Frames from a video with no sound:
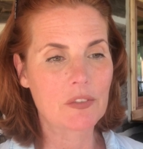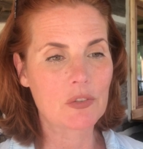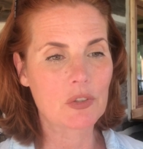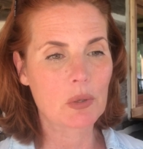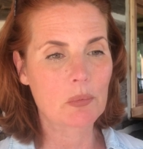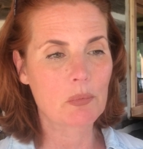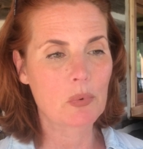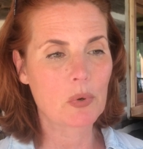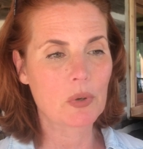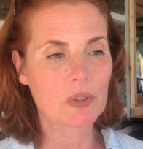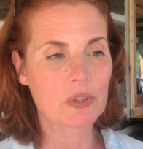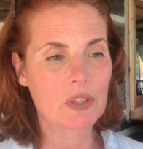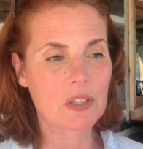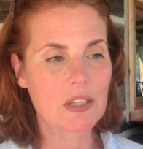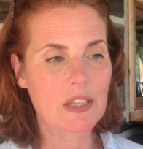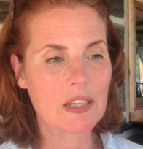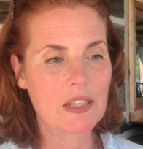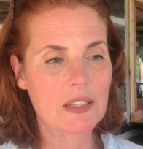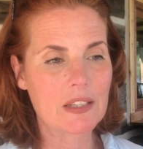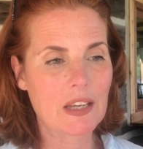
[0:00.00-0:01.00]
support to
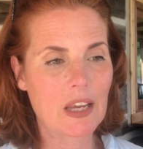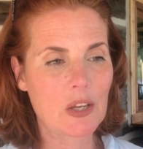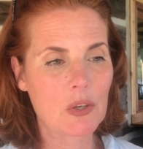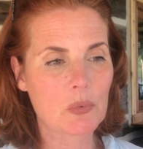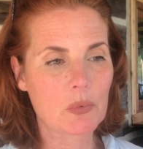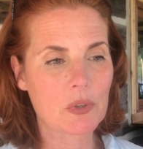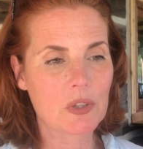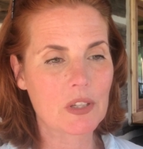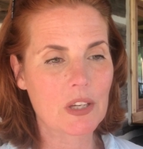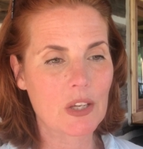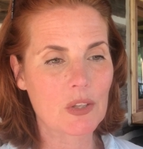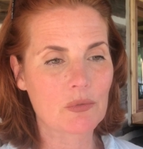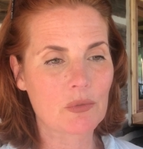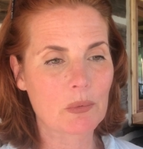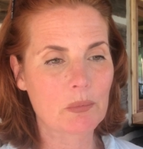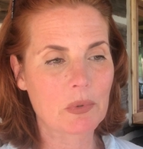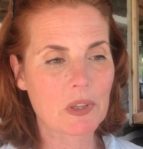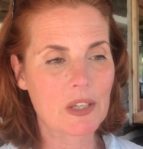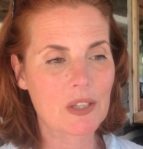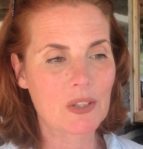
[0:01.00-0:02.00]
the intent which has
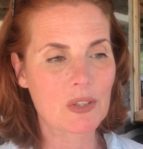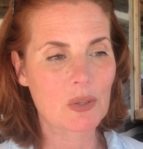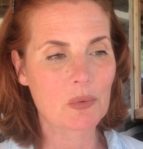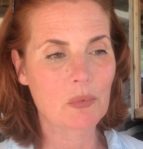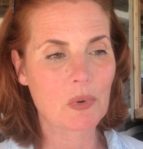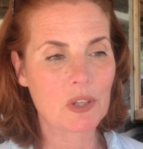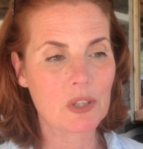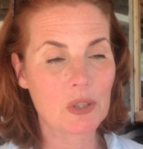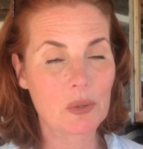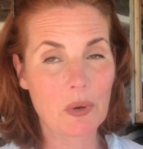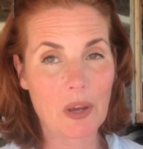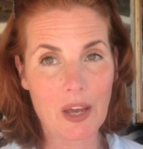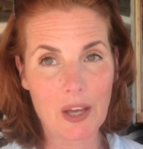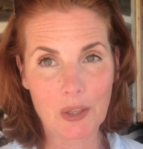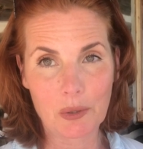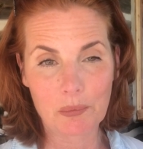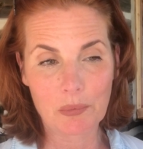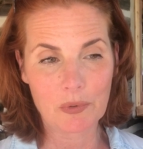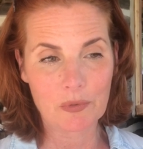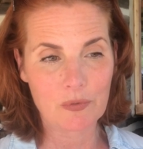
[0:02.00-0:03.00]
replaced the one you
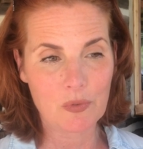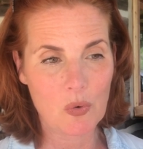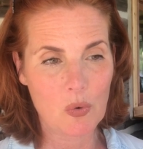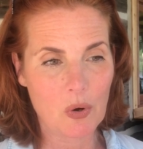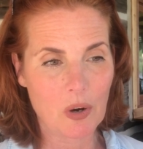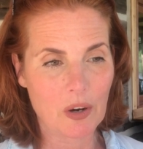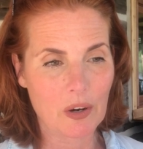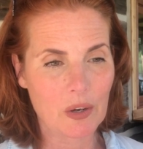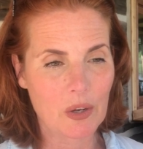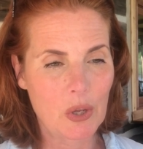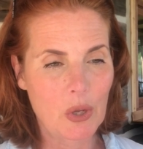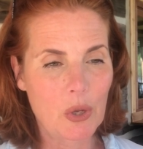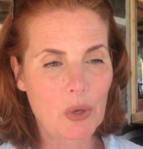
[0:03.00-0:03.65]
held before.